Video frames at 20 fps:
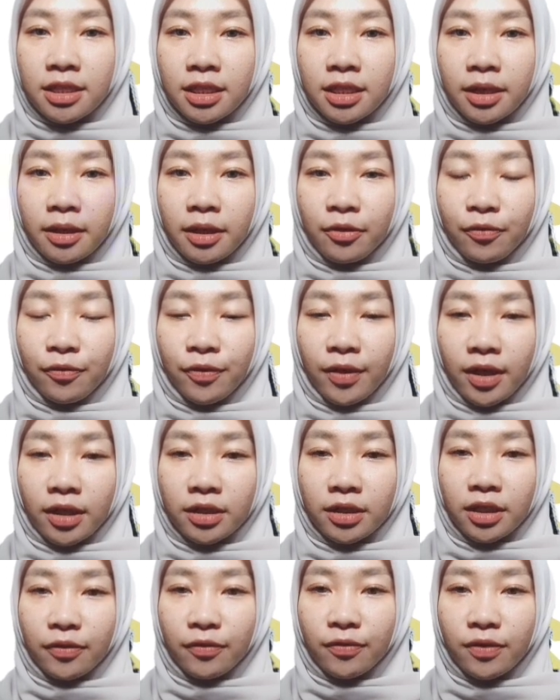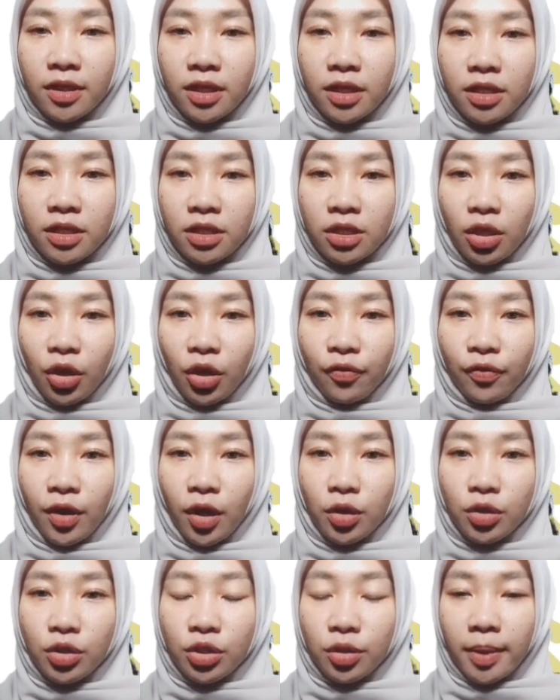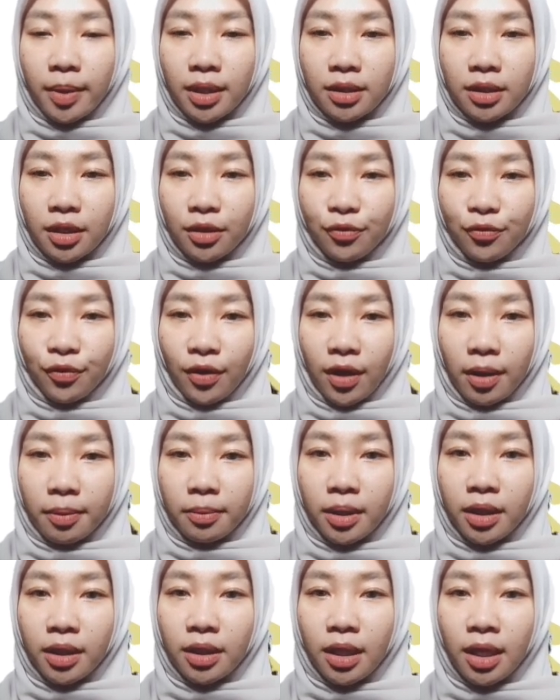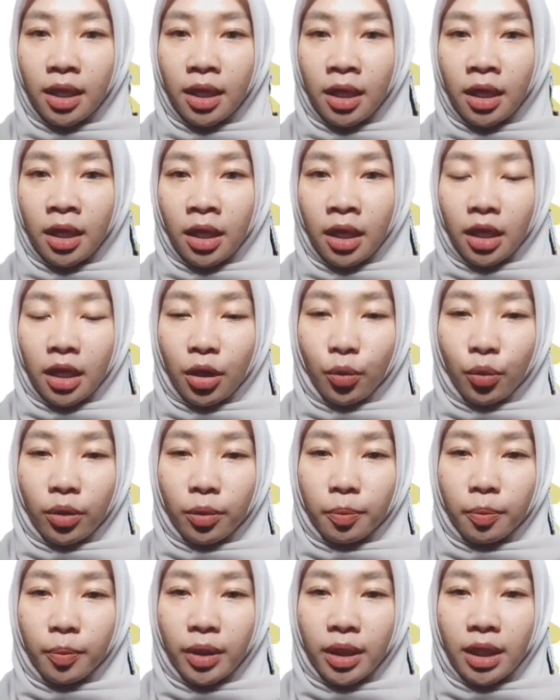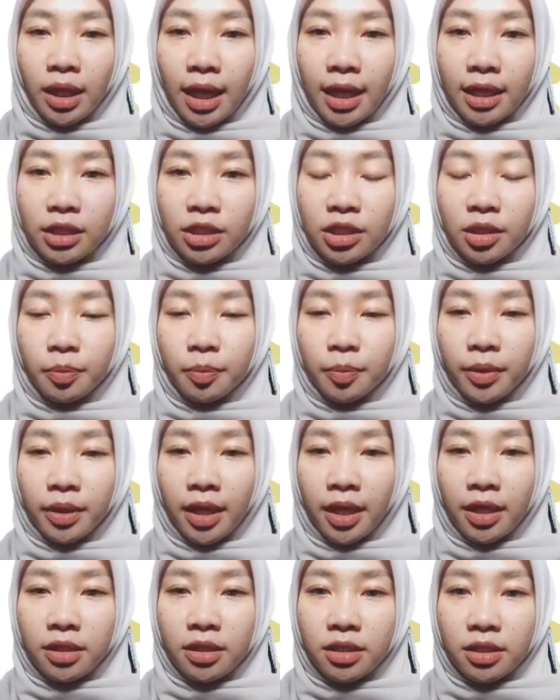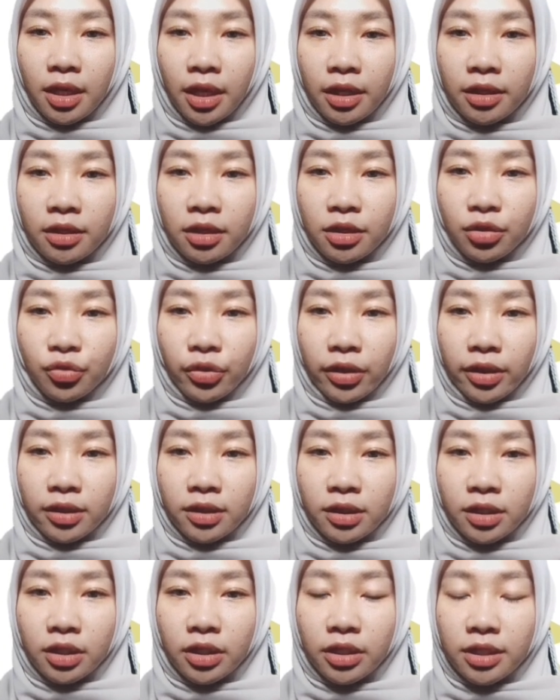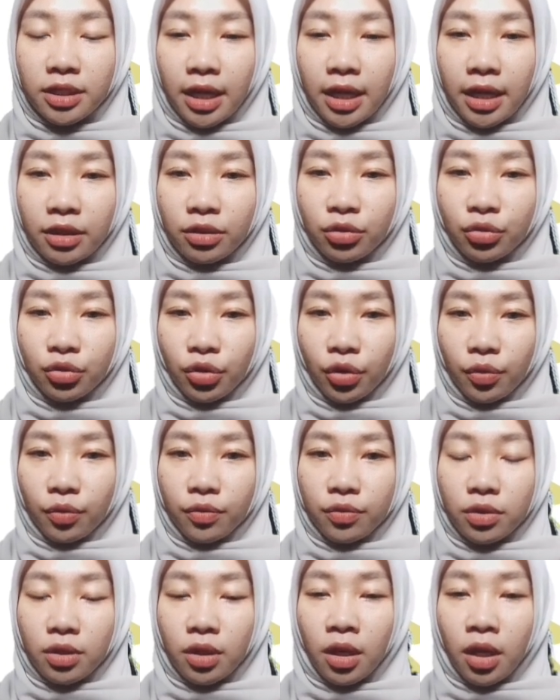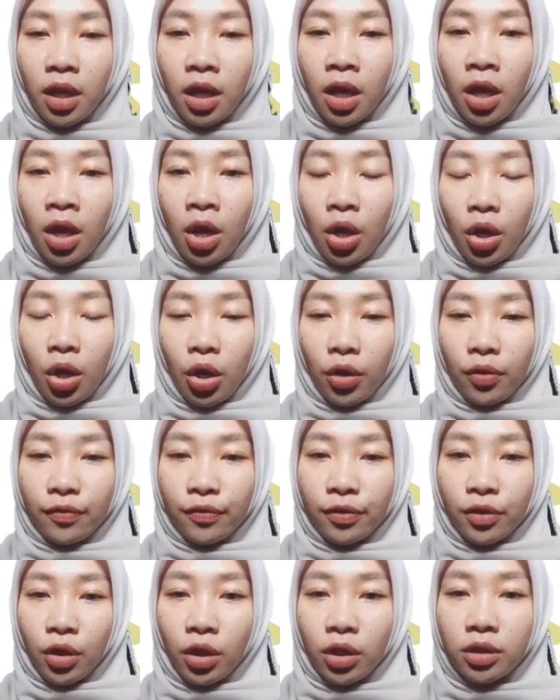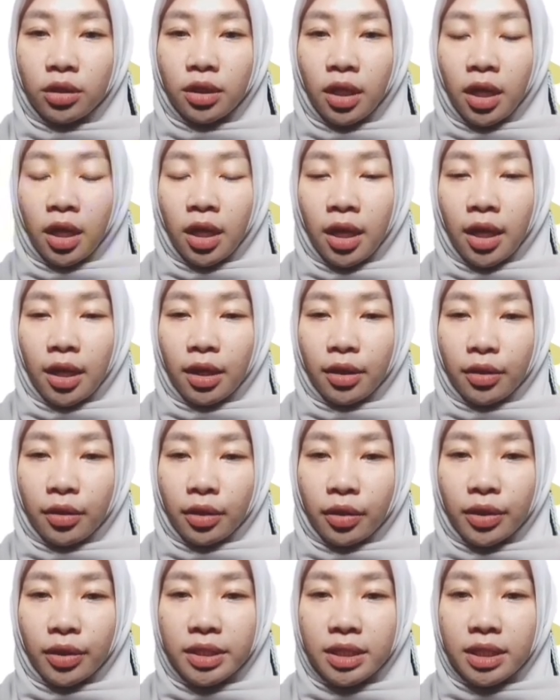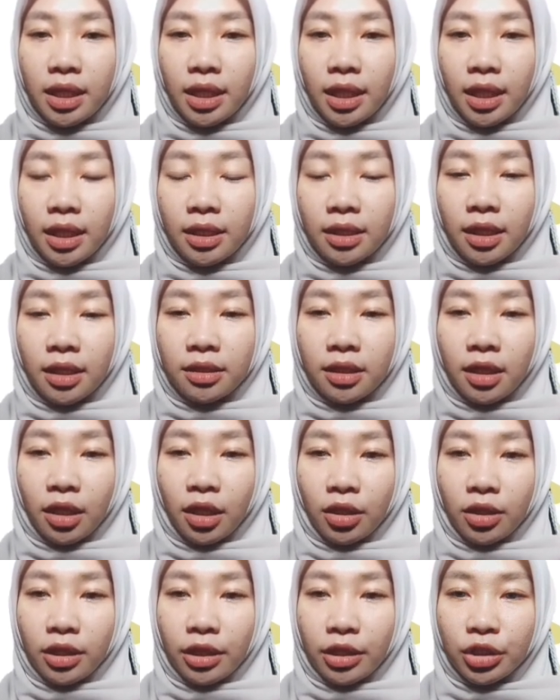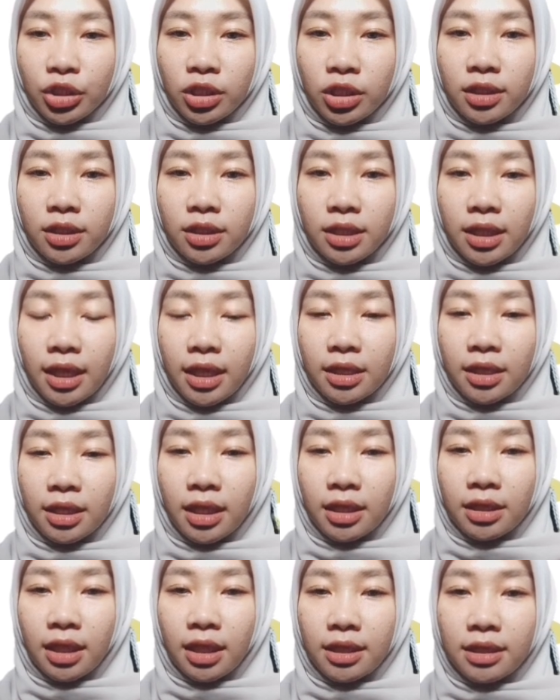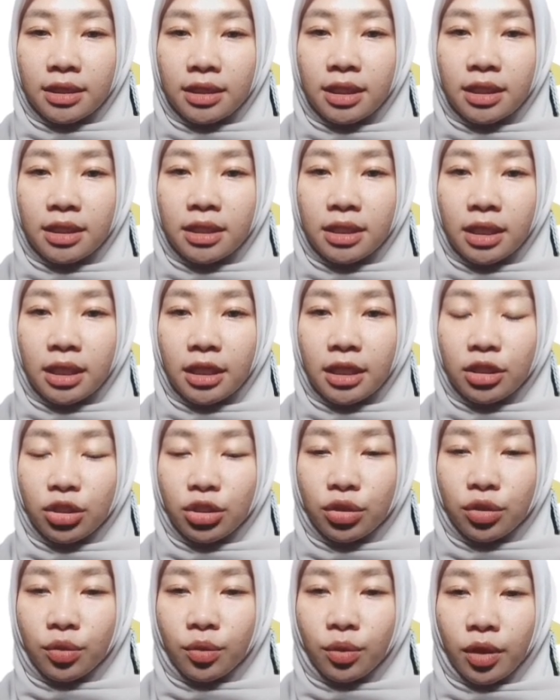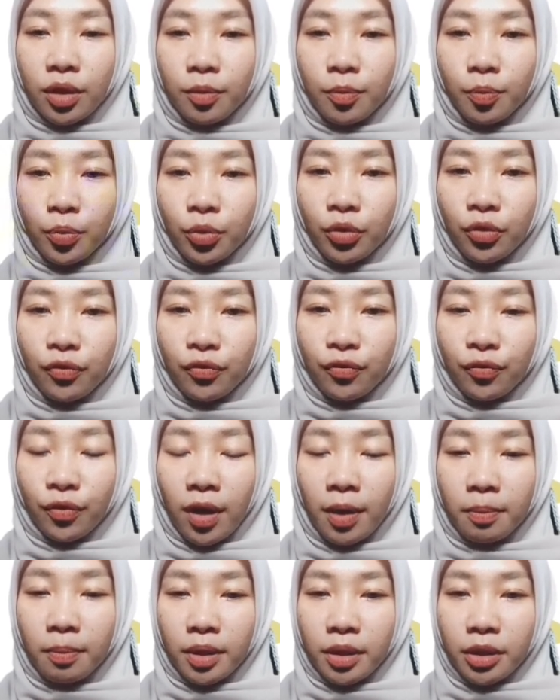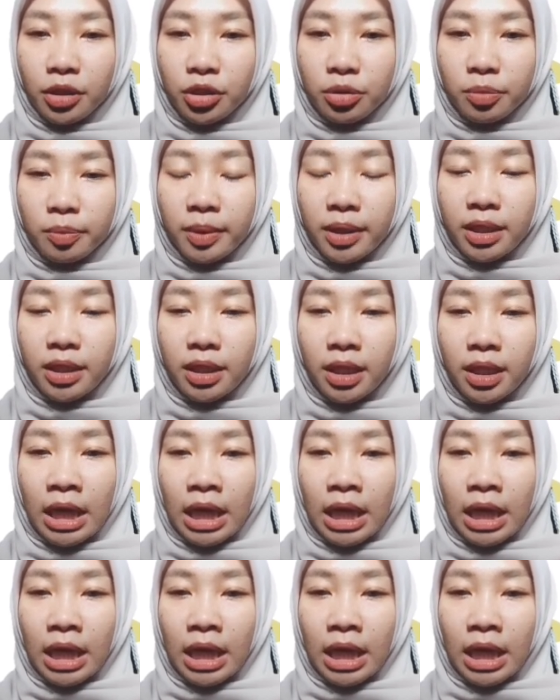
the effectiveness of automated farming equipment like GPS-guided tractors and drones. Overall, accuracy in data collection and analysis lead to improved farm management,